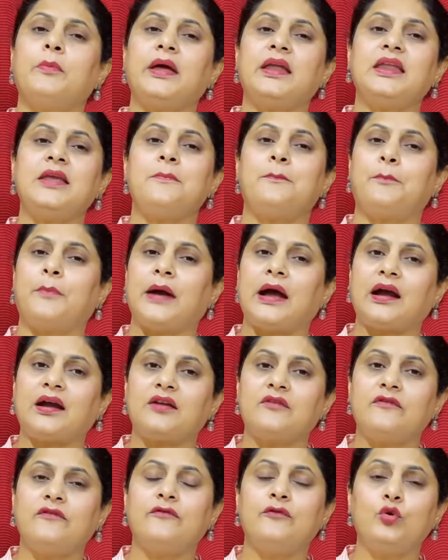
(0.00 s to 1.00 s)
many
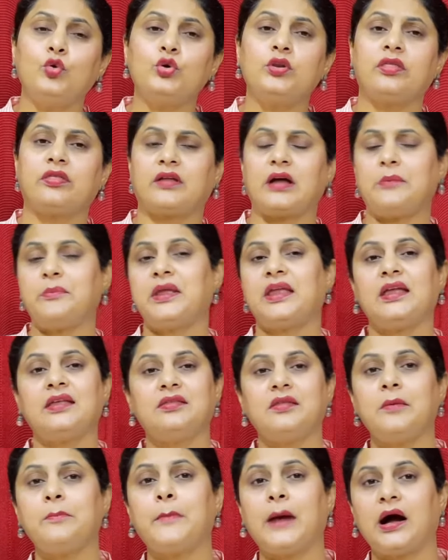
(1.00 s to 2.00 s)
packed foods coming
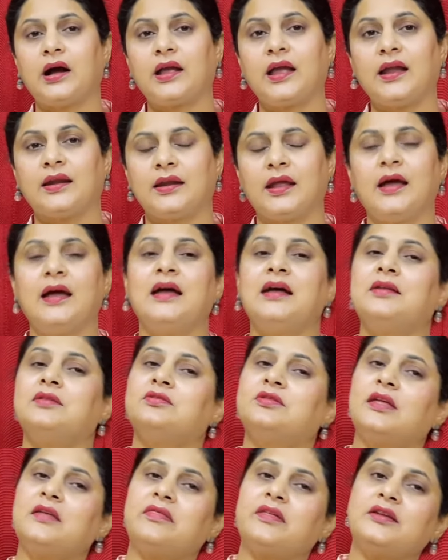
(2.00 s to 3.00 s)
in the market,
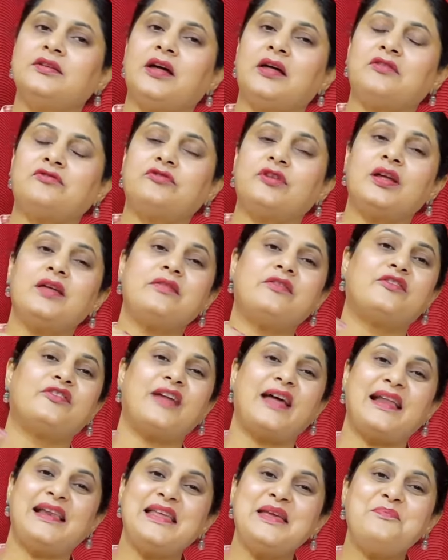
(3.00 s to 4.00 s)
this industry is
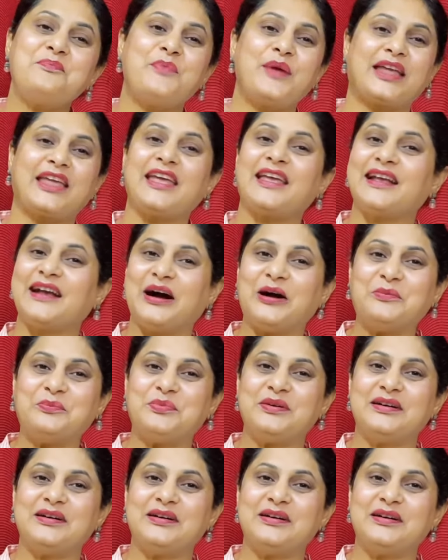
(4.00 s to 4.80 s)
really picking up.